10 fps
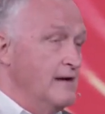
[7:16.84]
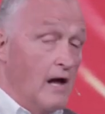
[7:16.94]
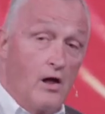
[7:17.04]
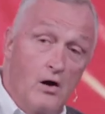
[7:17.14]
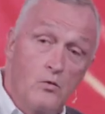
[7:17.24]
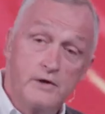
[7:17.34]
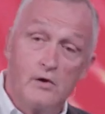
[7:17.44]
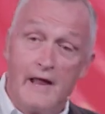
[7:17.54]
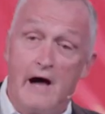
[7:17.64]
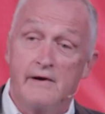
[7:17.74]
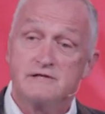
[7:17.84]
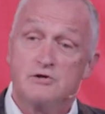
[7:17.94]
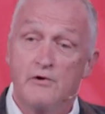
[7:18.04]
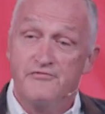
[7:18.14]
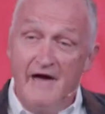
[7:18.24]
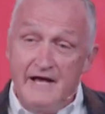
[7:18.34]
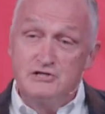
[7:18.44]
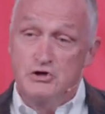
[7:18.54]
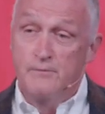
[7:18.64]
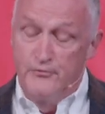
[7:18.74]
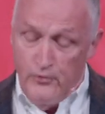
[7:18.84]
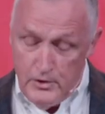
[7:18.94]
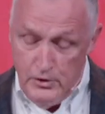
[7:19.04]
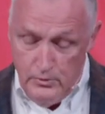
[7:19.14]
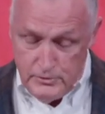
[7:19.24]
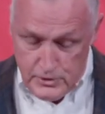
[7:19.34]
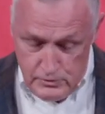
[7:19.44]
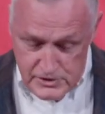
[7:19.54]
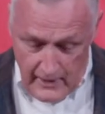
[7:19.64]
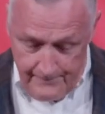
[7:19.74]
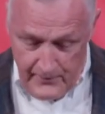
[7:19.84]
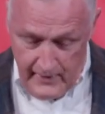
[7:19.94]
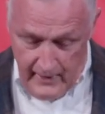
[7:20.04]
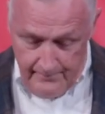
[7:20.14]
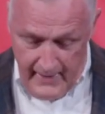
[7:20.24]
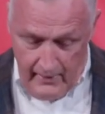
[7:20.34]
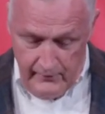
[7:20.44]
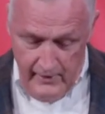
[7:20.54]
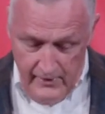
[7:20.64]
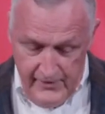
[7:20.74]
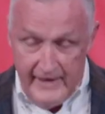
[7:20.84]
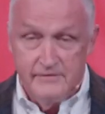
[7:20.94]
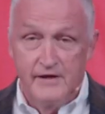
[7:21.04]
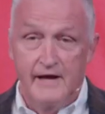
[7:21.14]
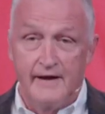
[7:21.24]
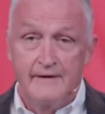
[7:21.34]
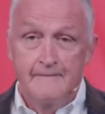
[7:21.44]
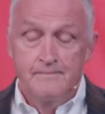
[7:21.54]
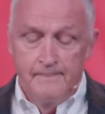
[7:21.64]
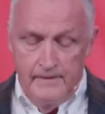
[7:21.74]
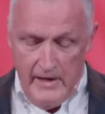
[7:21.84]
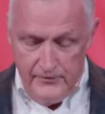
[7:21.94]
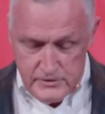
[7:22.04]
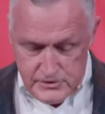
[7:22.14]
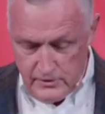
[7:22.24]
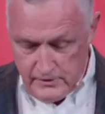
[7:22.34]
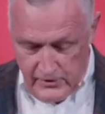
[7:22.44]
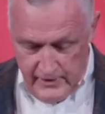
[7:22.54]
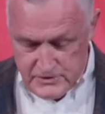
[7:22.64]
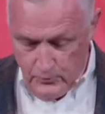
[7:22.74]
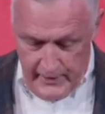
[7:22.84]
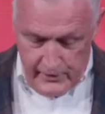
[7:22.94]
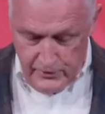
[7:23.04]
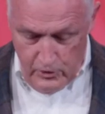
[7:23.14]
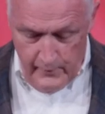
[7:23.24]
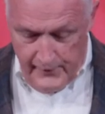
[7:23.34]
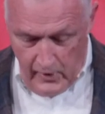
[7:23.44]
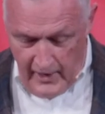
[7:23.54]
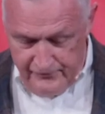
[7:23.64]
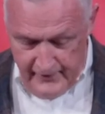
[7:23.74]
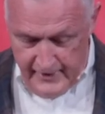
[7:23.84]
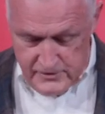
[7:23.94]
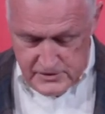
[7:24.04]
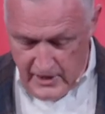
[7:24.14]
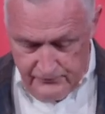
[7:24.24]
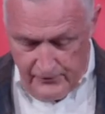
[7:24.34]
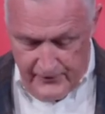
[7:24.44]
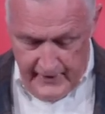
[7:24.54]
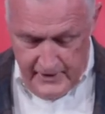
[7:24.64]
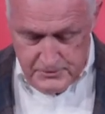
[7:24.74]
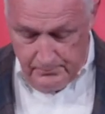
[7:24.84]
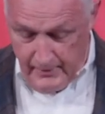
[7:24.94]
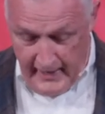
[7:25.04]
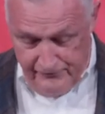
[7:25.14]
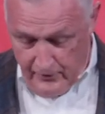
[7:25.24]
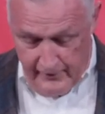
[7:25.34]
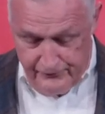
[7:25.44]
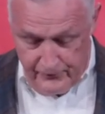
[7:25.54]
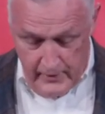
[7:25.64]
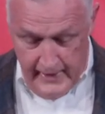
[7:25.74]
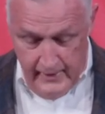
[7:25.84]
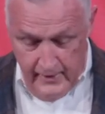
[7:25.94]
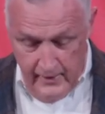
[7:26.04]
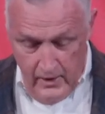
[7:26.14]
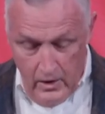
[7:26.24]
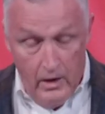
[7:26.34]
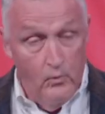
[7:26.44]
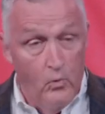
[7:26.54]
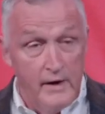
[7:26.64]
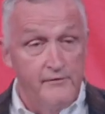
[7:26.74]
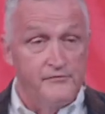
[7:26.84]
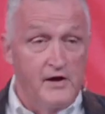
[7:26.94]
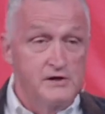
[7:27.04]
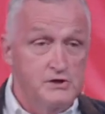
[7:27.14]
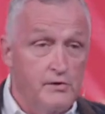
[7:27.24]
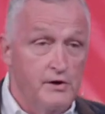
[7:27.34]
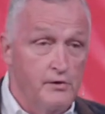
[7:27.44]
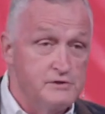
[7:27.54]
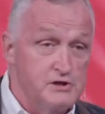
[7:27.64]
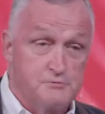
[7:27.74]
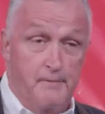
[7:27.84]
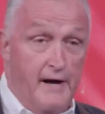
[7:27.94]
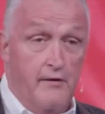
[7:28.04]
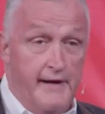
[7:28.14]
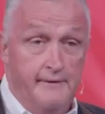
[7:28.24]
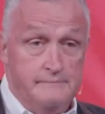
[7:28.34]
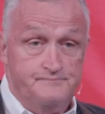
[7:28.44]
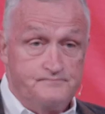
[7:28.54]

How long will you allow it to affect you before you do something about that thing? Now, there's certain things that we can do with an offense, several things, but I thought of three. Uh, one of the things you can do is just bury it,